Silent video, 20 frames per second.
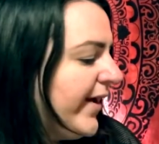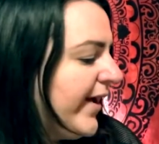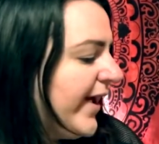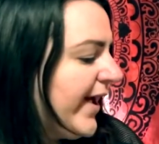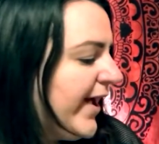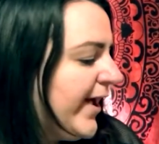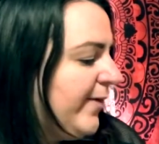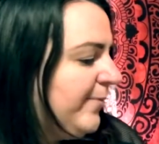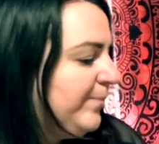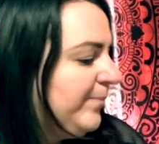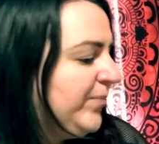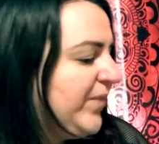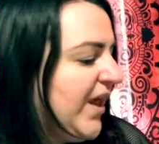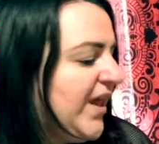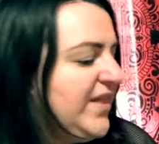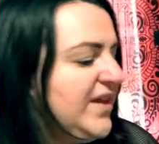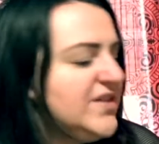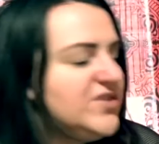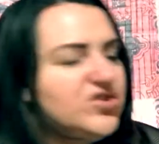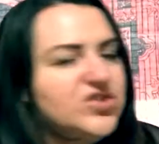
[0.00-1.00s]

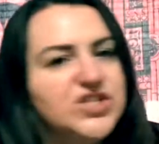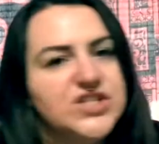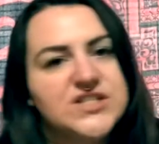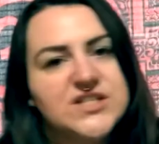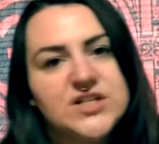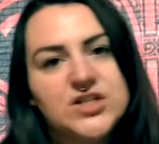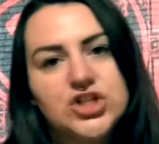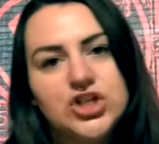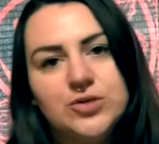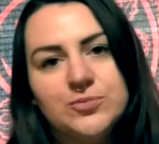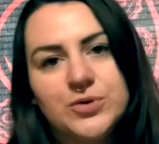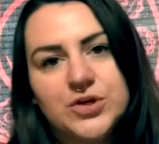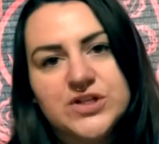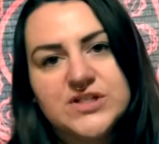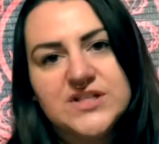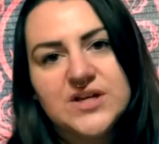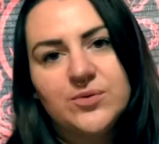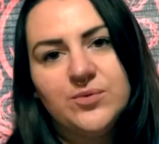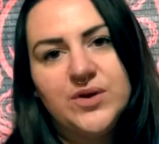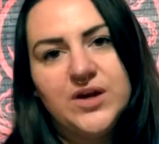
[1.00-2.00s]
And these are just the 2 books
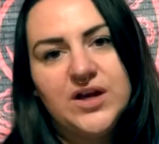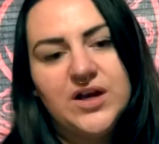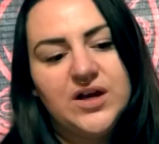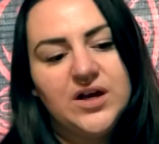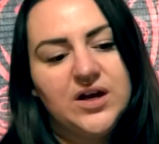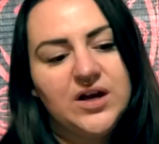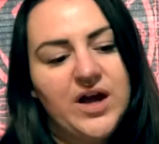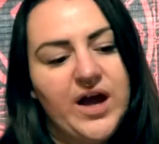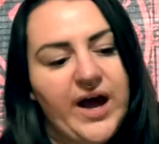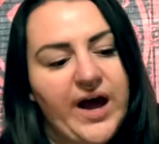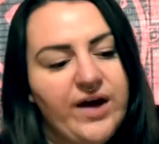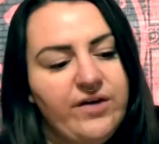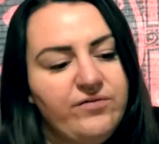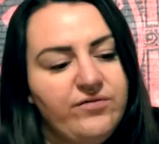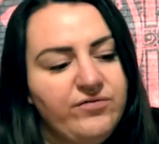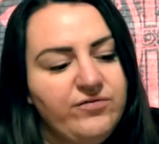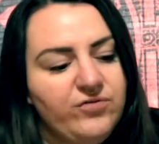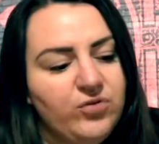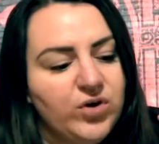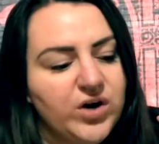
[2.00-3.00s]
that we have
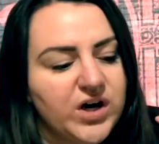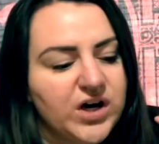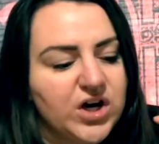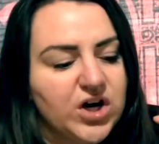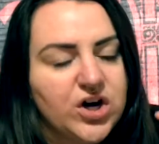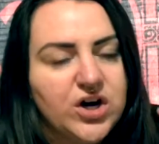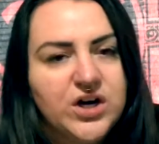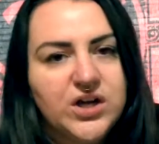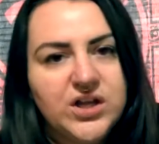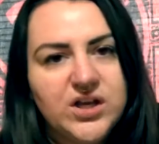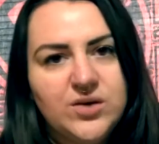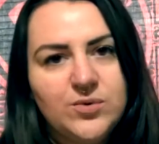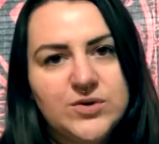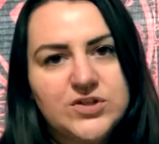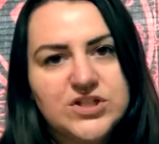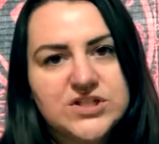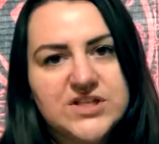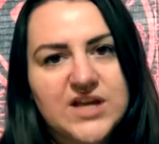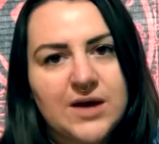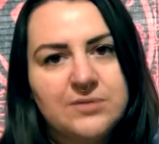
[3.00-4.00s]
for it currently, which
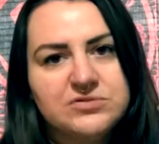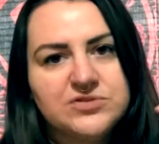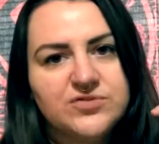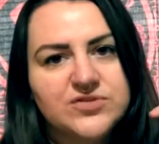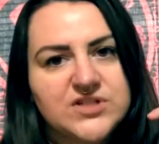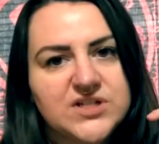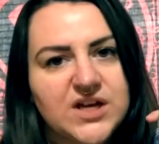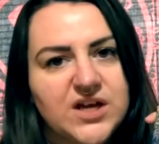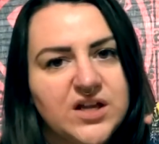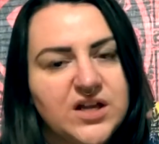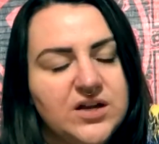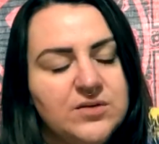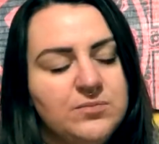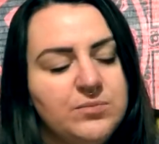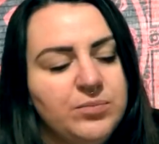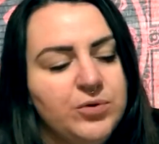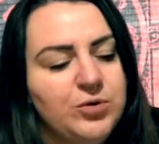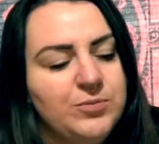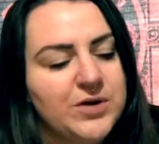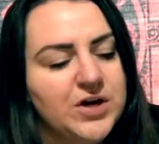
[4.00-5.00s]
is Caps for Sale and
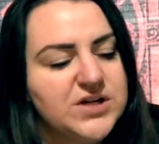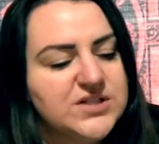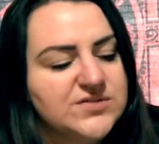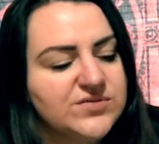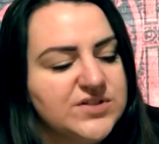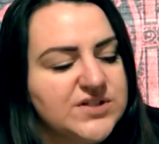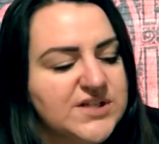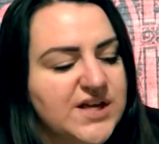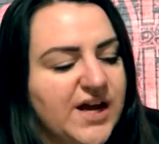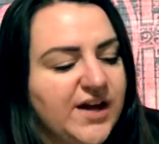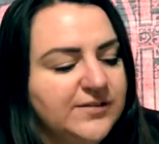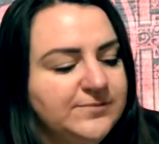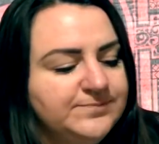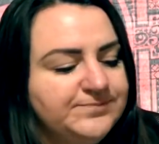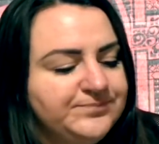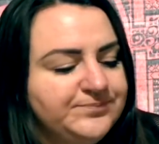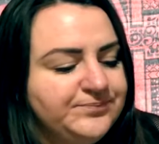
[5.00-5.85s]
Blueberries for Sal.